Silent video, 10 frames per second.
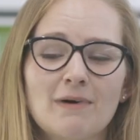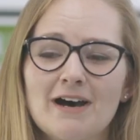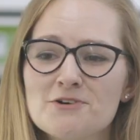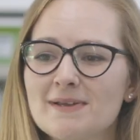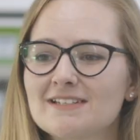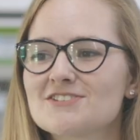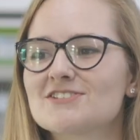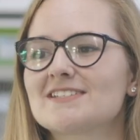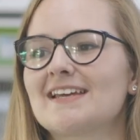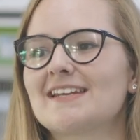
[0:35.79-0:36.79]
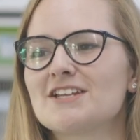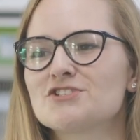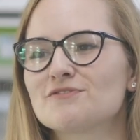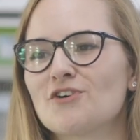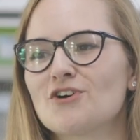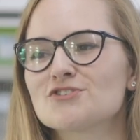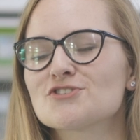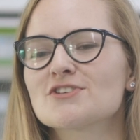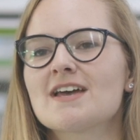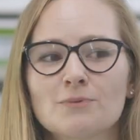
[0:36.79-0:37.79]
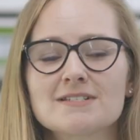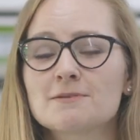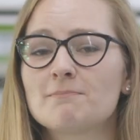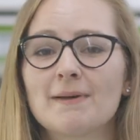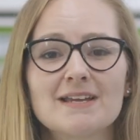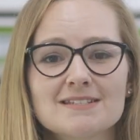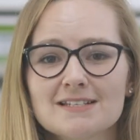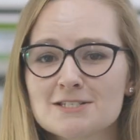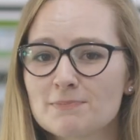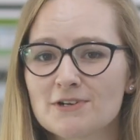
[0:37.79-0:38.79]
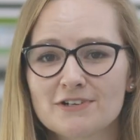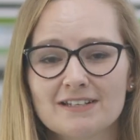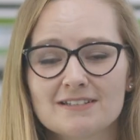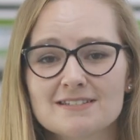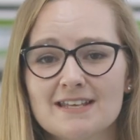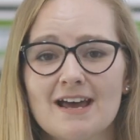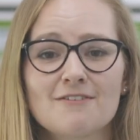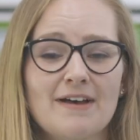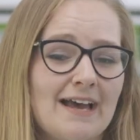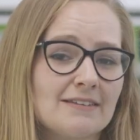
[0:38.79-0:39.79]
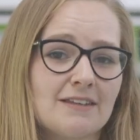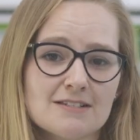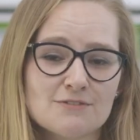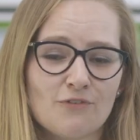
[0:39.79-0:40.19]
biomedicine at Eduvos was the best experience that I've had thus